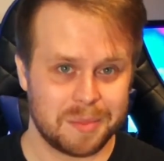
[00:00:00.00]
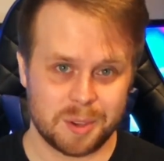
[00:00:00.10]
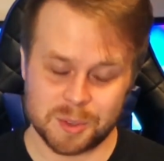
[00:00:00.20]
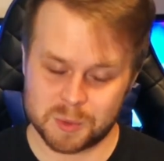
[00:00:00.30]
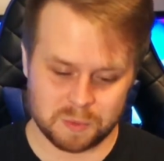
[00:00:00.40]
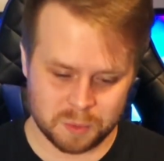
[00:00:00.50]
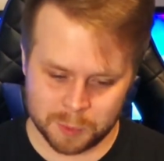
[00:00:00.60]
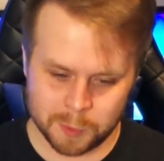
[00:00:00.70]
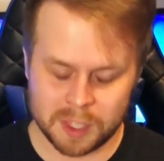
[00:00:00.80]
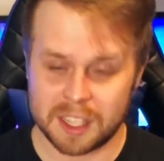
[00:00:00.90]
There's
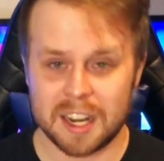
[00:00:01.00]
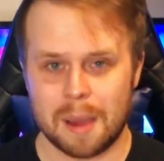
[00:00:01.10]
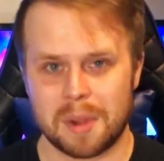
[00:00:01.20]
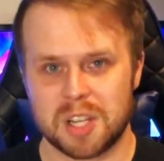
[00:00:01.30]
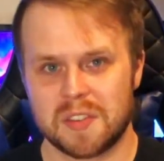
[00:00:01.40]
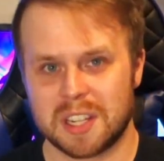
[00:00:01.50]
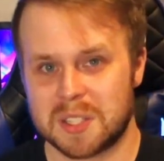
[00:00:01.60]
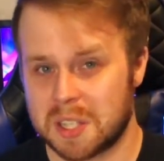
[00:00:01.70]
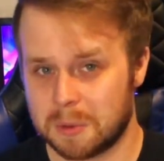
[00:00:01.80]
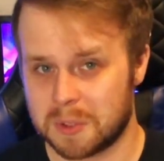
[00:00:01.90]
really not much of an
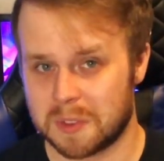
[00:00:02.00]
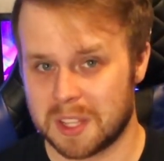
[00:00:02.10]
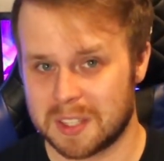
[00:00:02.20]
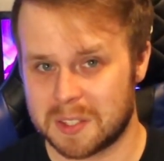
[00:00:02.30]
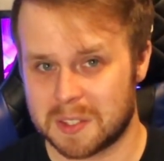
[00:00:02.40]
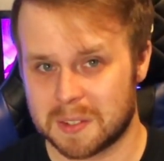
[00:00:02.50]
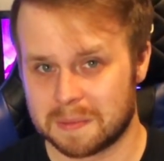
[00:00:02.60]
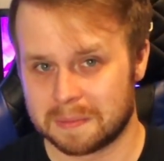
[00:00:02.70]
excuse for this.